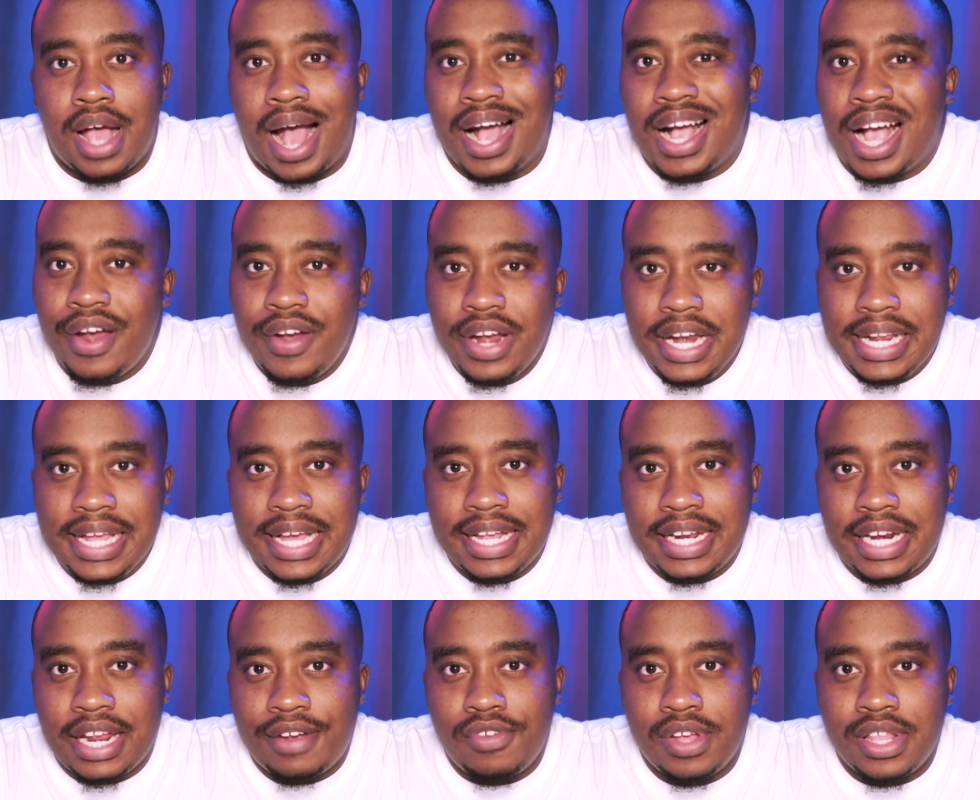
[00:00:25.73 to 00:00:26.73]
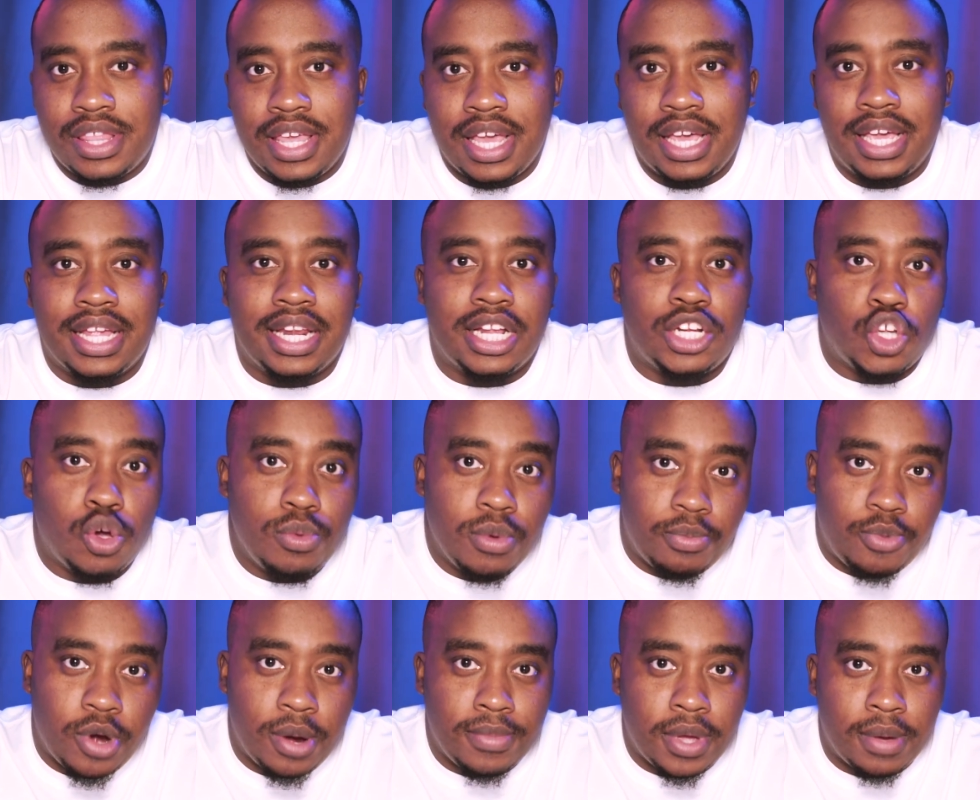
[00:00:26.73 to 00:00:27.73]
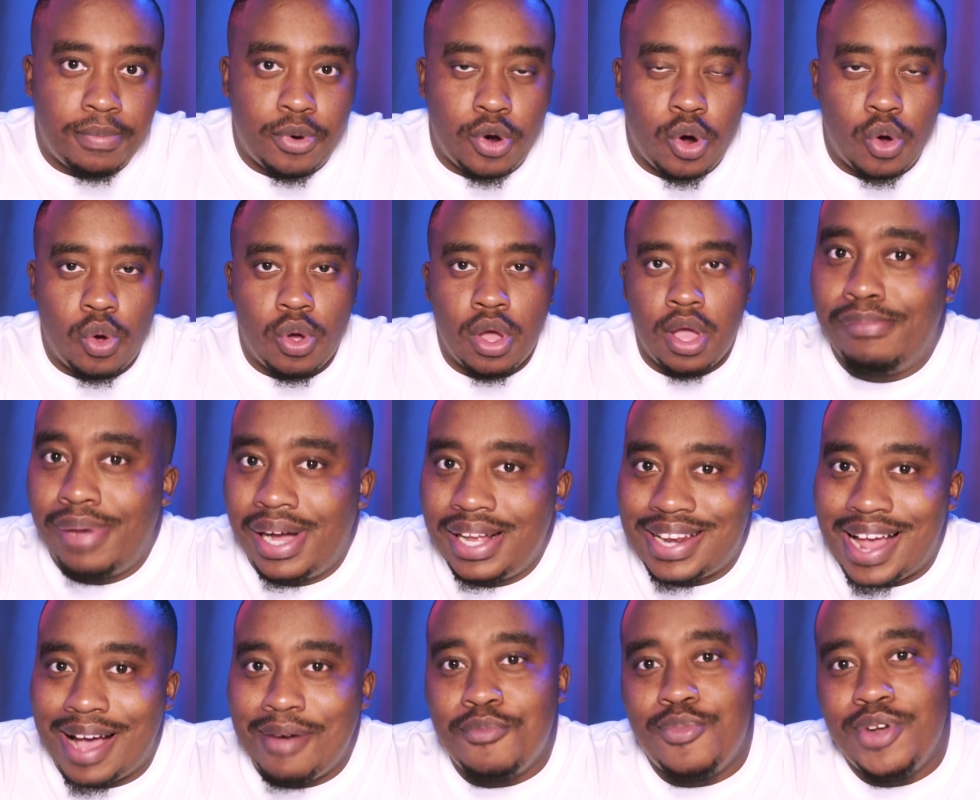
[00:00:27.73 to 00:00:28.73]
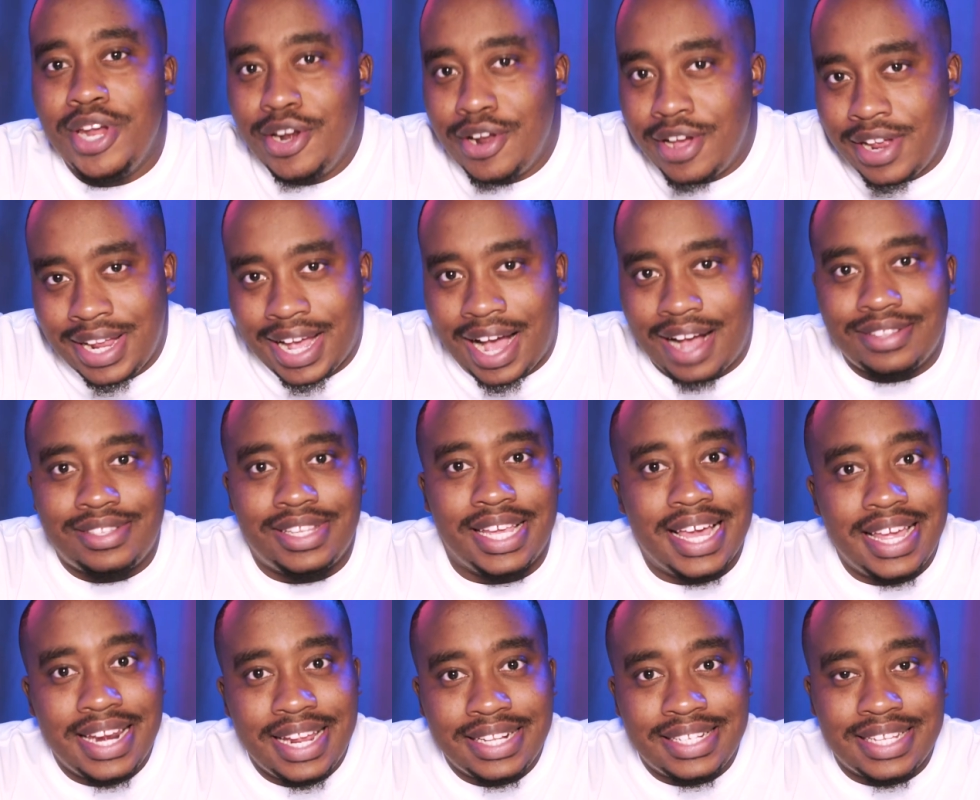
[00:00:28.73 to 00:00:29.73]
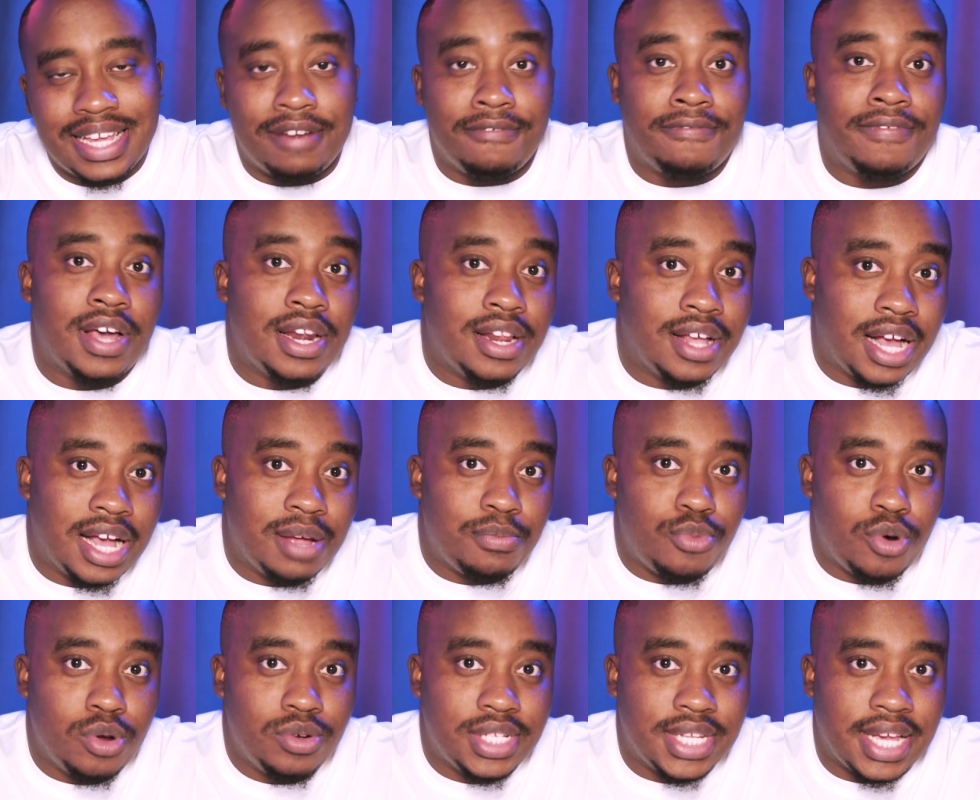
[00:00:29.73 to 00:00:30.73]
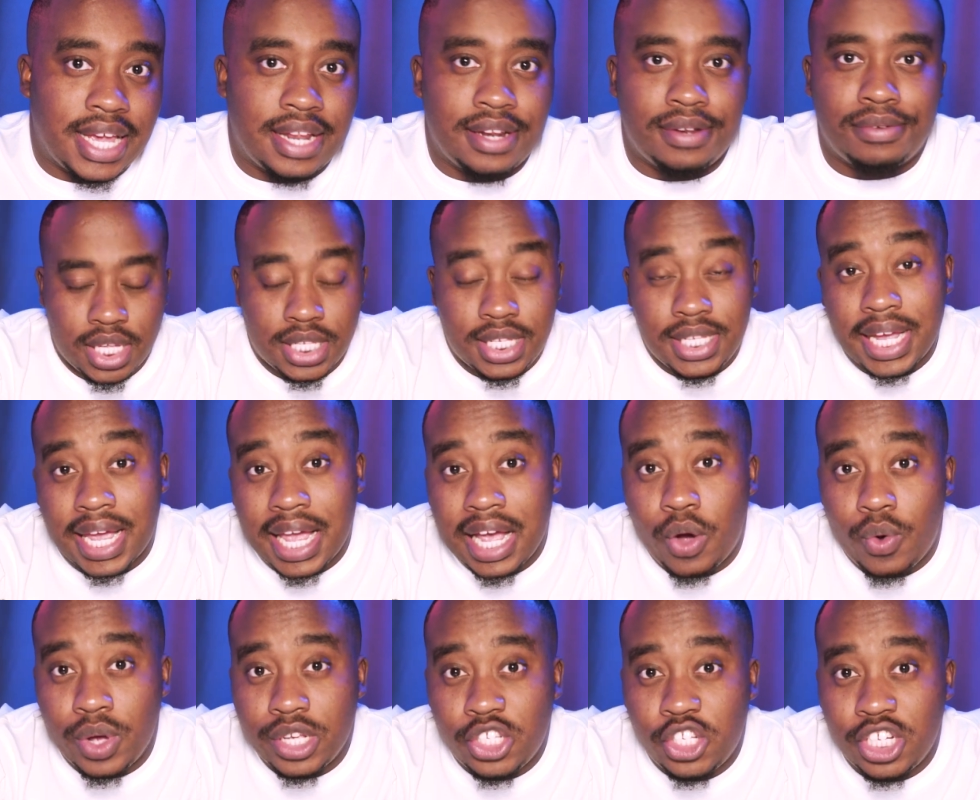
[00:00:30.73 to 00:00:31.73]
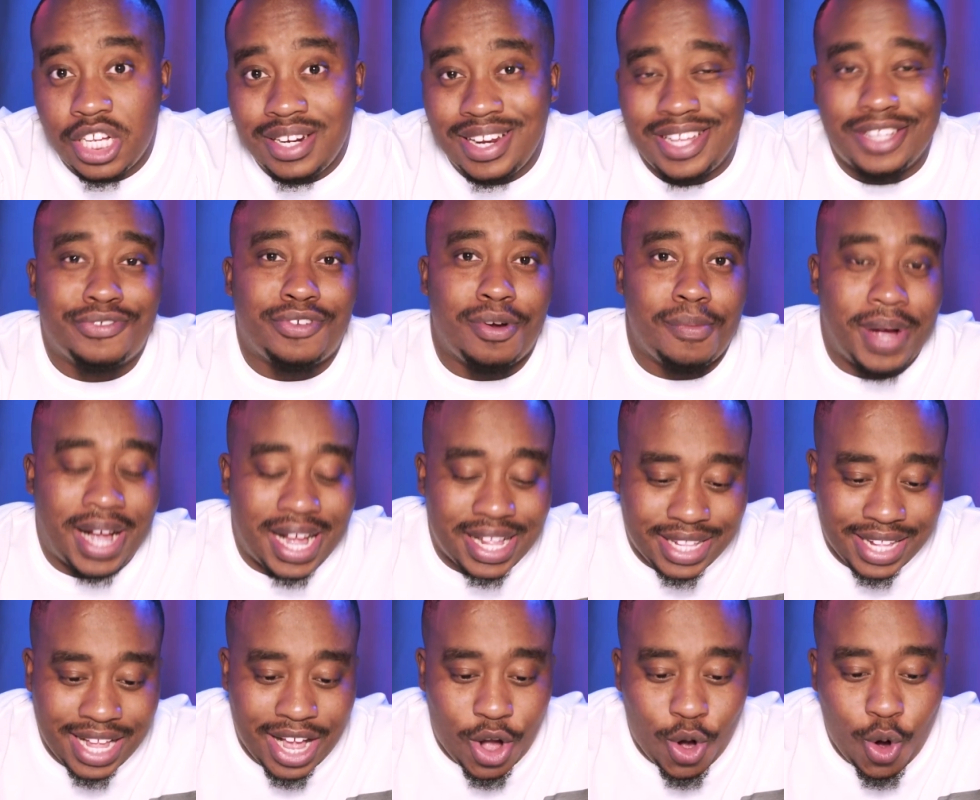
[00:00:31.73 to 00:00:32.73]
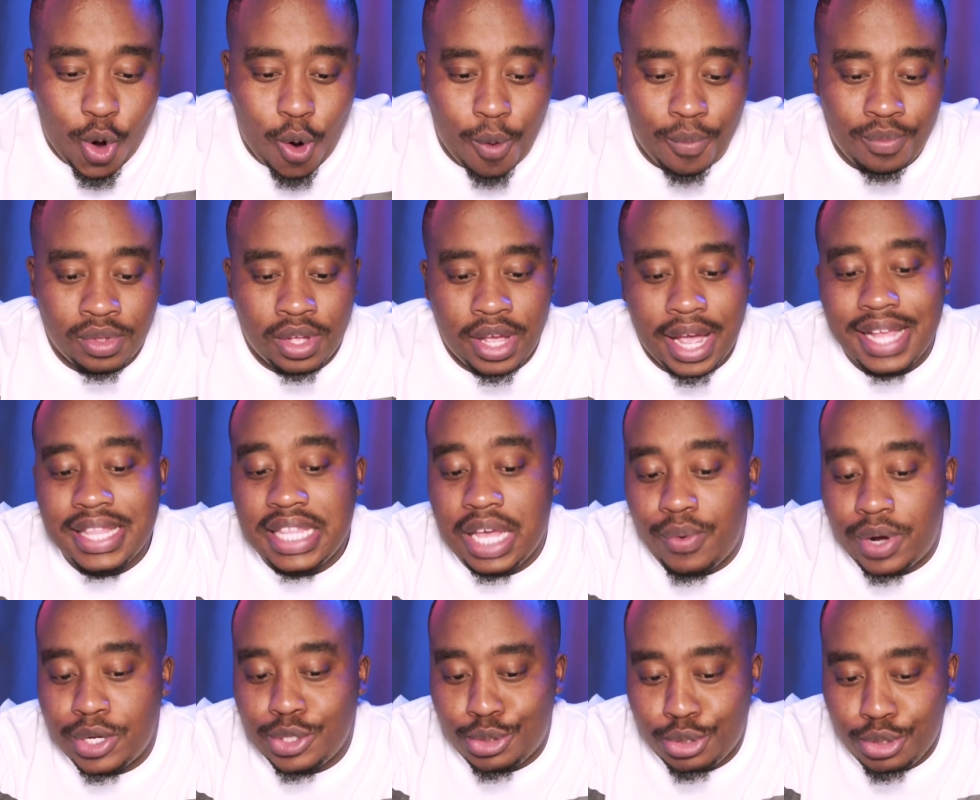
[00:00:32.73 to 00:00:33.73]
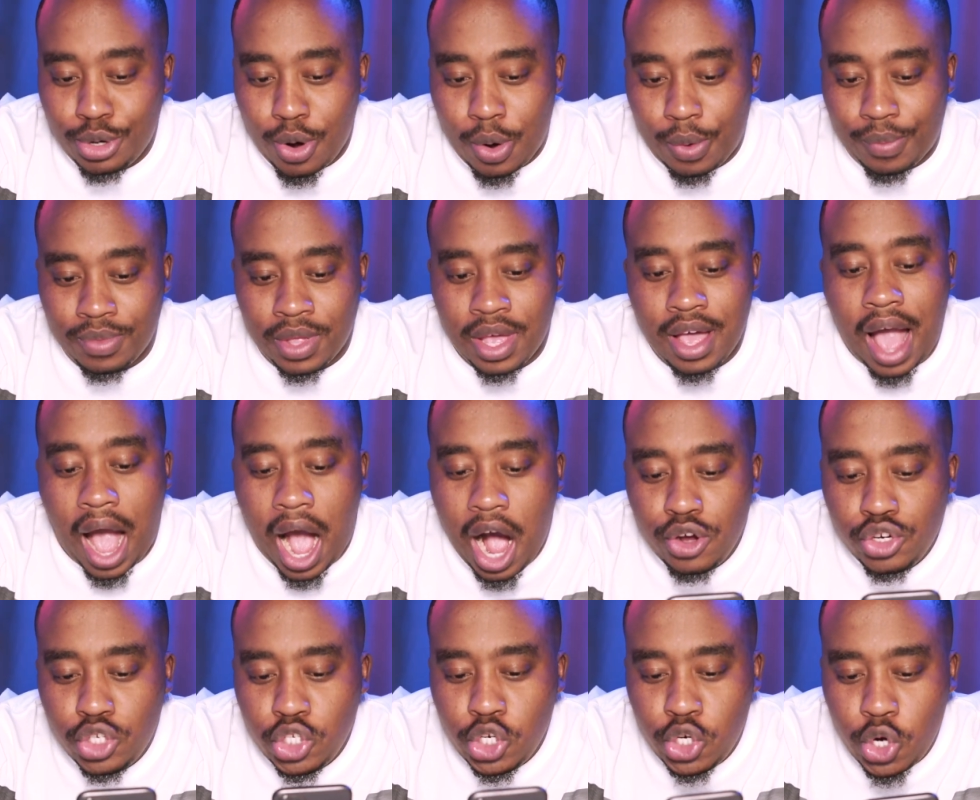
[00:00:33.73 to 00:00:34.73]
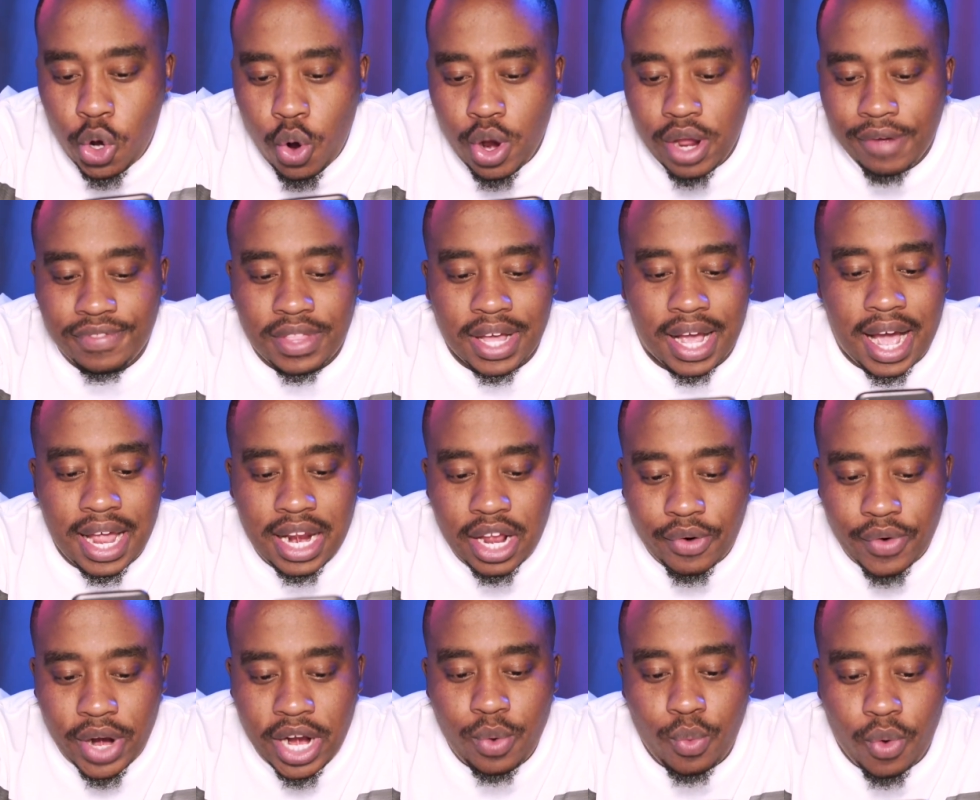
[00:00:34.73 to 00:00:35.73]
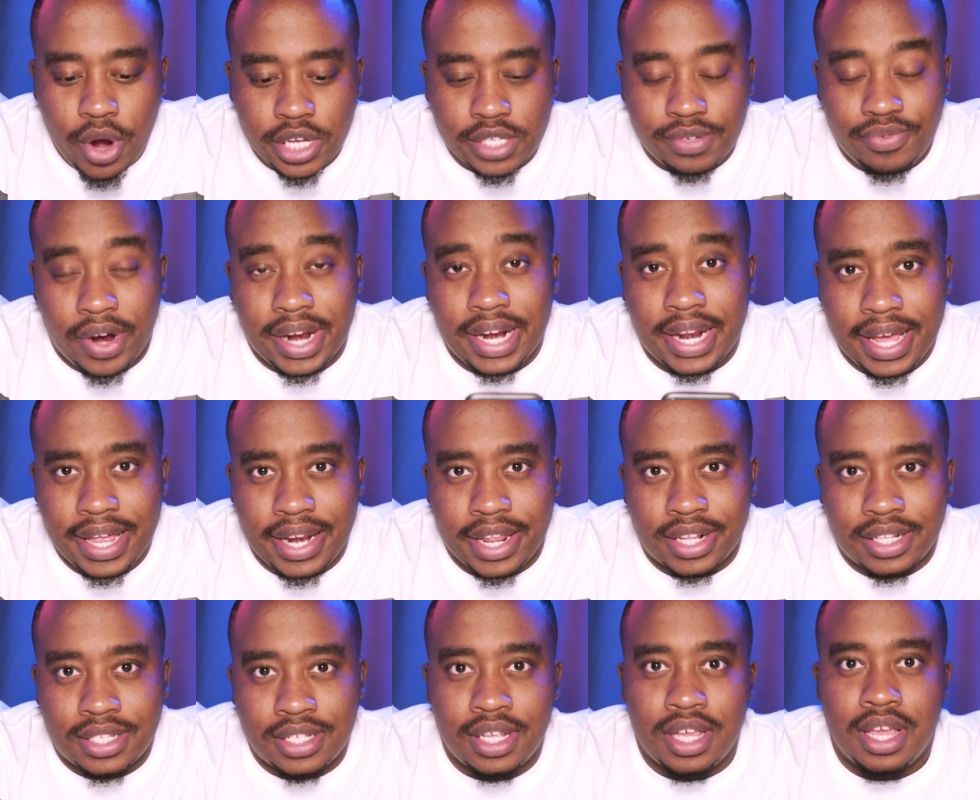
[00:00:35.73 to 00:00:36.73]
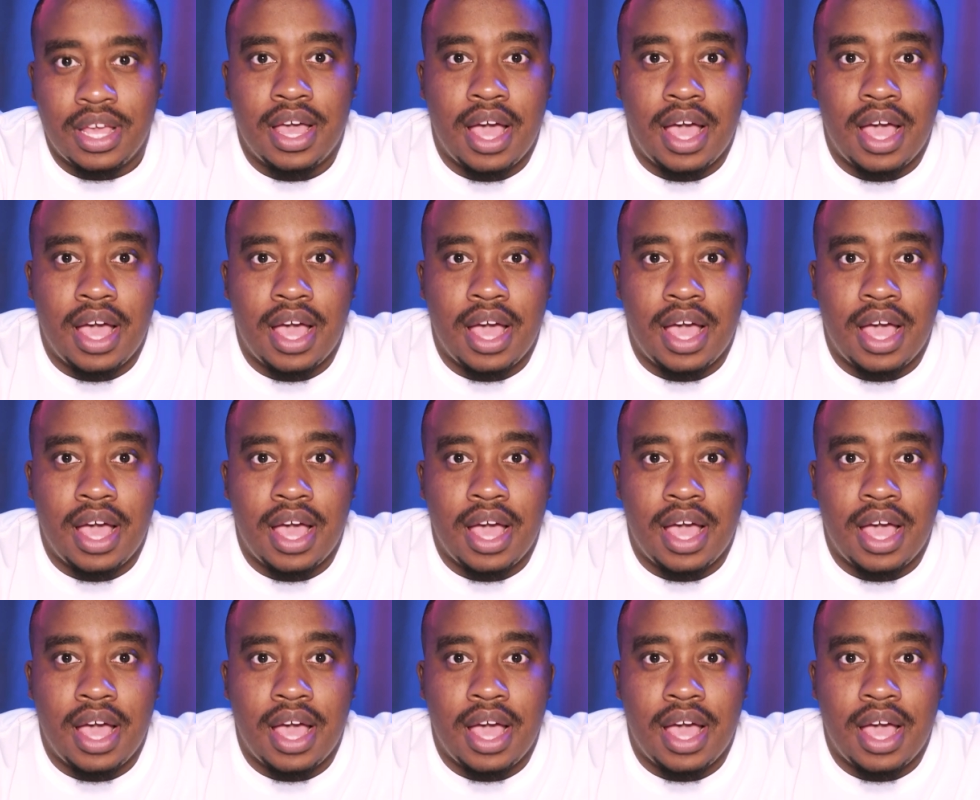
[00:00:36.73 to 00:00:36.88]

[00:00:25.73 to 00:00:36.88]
I currently edit everything in Adobe Premiere Pro, but I'm relearning how to edit in Final Cut Pro 10. Second question is from Katlego, and they want to know, how do you know if the color grade works for an edit?